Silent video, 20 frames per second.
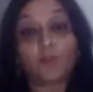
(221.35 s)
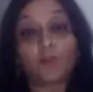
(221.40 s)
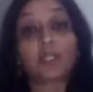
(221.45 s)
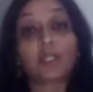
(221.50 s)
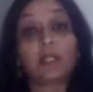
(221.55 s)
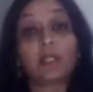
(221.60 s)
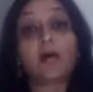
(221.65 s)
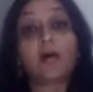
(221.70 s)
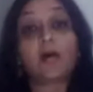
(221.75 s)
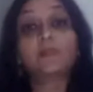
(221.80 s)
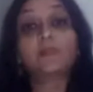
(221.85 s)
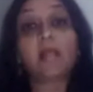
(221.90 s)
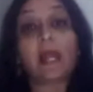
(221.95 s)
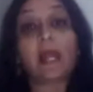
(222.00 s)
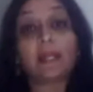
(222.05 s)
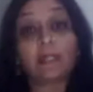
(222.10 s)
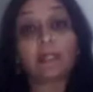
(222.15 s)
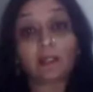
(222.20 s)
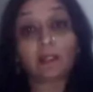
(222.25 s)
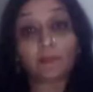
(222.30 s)
which allows
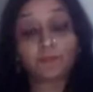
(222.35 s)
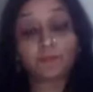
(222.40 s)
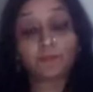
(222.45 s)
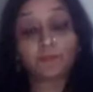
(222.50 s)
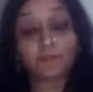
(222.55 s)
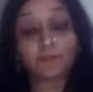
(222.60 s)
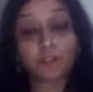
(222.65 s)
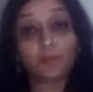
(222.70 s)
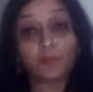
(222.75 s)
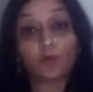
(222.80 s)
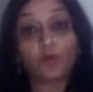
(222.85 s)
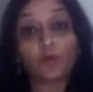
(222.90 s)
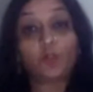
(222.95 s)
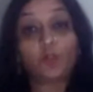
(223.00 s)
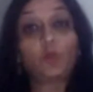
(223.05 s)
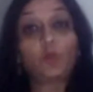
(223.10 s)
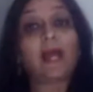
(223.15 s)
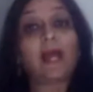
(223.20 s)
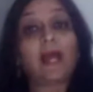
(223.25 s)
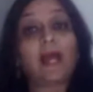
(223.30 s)
the Anti-Corruption
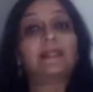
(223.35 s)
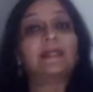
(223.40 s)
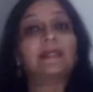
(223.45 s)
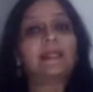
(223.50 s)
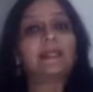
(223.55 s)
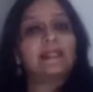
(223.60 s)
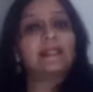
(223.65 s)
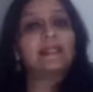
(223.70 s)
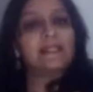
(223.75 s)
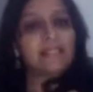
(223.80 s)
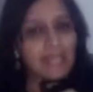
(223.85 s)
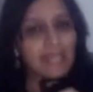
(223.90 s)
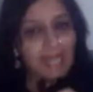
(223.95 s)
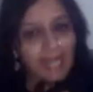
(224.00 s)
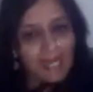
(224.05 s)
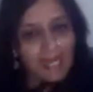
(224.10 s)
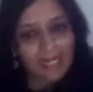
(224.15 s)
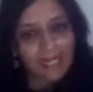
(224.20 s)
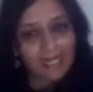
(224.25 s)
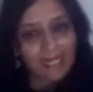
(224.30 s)
Bureau to act against
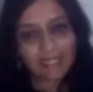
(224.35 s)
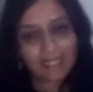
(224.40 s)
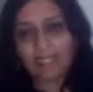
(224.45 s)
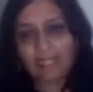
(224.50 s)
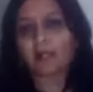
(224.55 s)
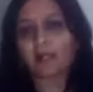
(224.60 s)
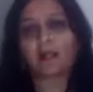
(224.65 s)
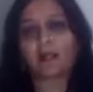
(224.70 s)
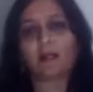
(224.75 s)
any